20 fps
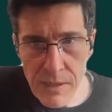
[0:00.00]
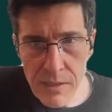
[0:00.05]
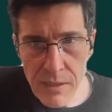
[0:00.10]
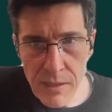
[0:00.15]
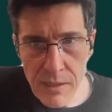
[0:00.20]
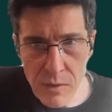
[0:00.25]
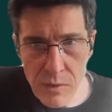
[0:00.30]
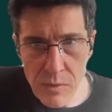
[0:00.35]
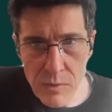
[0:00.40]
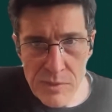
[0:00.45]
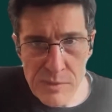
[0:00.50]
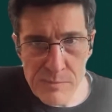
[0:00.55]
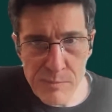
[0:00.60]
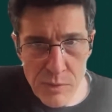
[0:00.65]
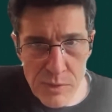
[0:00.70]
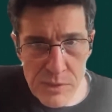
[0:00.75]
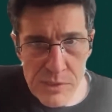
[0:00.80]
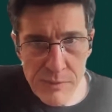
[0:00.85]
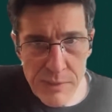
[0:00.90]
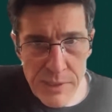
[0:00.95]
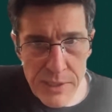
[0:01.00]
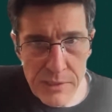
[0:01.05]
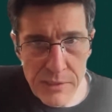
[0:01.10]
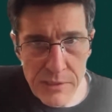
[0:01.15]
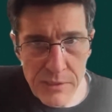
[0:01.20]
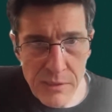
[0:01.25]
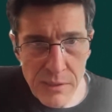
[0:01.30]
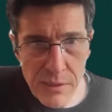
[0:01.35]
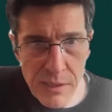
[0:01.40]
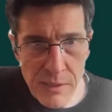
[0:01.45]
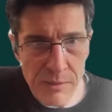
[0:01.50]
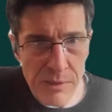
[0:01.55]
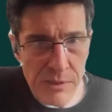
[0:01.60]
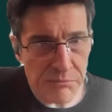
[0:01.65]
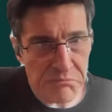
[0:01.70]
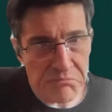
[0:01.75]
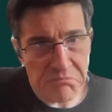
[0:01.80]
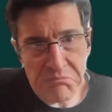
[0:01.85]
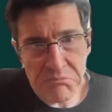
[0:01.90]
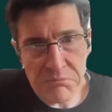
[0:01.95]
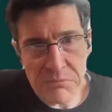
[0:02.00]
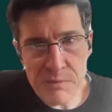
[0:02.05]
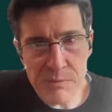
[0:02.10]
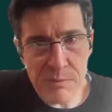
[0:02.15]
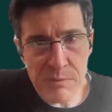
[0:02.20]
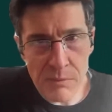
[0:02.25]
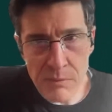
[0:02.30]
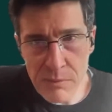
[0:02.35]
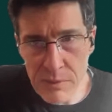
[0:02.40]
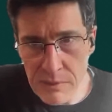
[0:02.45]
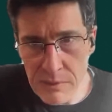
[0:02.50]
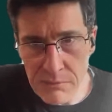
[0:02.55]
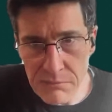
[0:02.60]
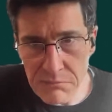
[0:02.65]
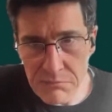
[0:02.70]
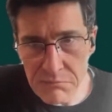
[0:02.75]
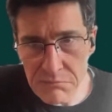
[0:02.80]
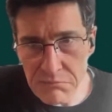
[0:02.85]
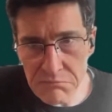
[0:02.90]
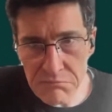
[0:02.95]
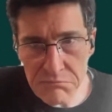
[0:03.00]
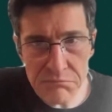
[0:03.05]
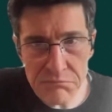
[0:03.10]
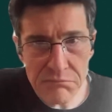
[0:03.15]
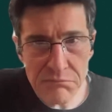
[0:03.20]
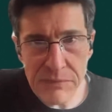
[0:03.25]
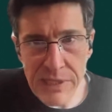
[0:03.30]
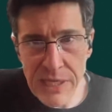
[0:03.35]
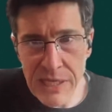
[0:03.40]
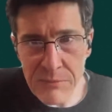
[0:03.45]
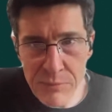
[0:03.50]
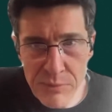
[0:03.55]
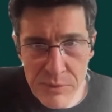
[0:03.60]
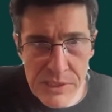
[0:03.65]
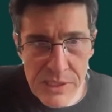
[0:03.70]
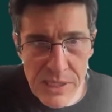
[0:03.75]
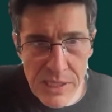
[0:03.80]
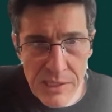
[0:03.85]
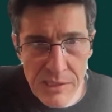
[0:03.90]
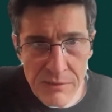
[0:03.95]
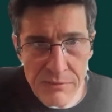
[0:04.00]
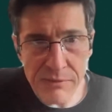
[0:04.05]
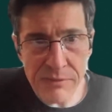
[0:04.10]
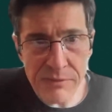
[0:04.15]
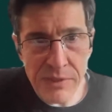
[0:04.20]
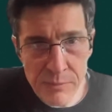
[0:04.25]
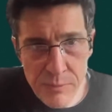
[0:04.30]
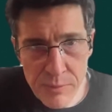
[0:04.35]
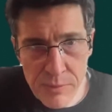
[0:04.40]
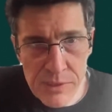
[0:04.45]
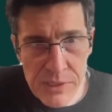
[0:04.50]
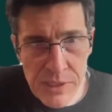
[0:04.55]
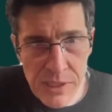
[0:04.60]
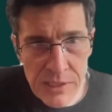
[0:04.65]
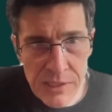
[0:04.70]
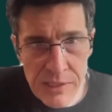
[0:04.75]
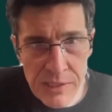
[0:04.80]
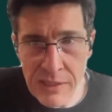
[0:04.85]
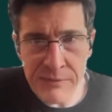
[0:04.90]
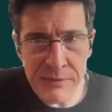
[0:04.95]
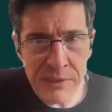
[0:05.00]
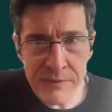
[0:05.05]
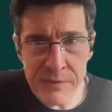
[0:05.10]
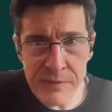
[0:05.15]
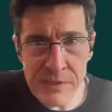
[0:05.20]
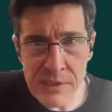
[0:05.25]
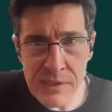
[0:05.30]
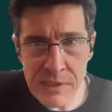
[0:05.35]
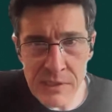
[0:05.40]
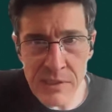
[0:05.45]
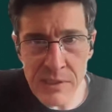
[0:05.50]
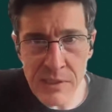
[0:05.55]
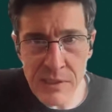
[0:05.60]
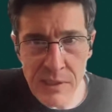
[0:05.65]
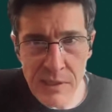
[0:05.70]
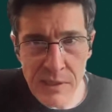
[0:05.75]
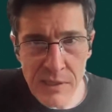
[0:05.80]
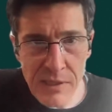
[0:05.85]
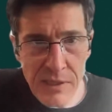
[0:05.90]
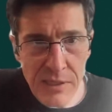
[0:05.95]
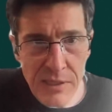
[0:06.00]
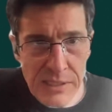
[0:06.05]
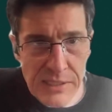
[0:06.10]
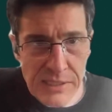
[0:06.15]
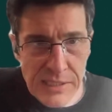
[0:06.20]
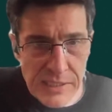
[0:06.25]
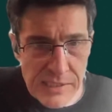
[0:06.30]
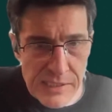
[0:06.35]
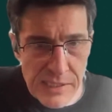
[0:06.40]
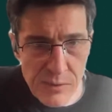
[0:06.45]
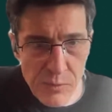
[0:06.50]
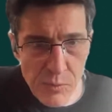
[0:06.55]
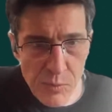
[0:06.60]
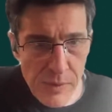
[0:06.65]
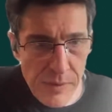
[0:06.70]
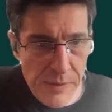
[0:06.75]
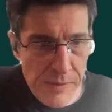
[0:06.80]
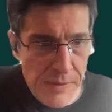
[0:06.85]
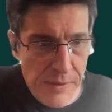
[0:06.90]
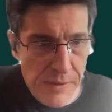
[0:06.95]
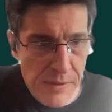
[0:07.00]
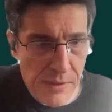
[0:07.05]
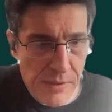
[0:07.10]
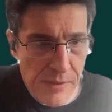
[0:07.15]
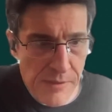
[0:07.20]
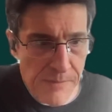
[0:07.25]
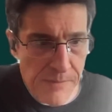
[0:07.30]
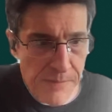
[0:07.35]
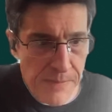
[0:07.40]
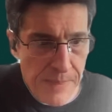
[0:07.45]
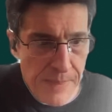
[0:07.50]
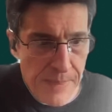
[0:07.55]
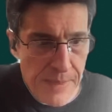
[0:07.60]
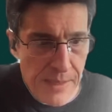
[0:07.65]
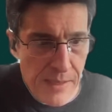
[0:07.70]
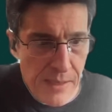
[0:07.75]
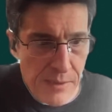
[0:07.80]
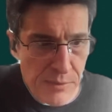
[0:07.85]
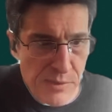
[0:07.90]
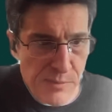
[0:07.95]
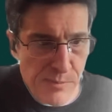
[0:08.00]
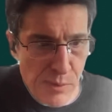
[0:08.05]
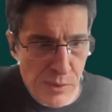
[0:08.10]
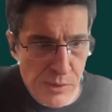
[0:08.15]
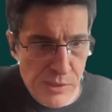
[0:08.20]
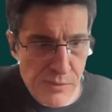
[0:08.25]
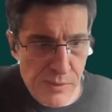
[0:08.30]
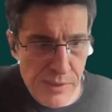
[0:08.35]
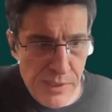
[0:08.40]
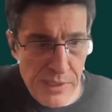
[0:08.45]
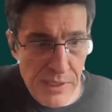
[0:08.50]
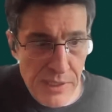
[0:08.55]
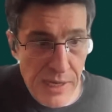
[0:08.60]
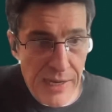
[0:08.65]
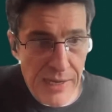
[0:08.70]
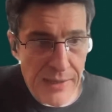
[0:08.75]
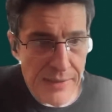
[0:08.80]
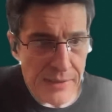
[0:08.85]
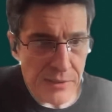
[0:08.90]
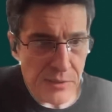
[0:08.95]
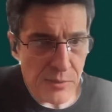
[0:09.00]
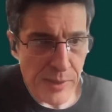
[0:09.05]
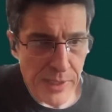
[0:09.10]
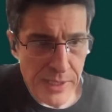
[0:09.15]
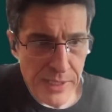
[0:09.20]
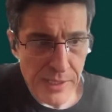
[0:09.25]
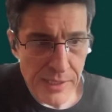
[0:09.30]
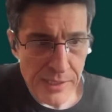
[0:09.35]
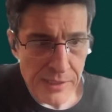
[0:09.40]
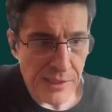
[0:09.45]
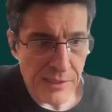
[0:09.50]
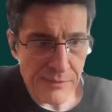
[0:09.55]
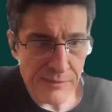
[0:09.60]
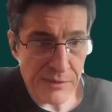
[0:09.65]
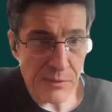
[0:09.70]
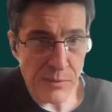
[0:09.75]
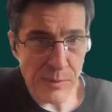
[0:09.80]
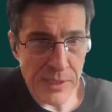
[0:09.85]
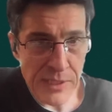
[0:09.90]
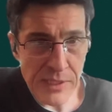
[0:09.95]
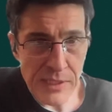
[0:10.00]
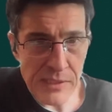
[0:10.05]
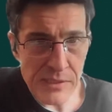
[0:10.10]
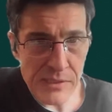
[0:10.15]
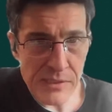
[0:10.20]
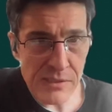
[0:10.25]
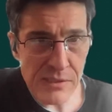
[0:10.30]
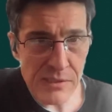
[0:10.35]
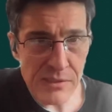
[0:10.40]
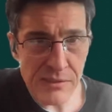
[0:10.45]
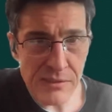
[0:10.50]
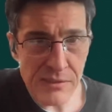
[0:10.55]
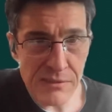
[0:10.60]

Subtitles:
low response rate. I mean, it's probably 10%, 15%. I've never seen CSAT with response rate higher than 20, and even 20 is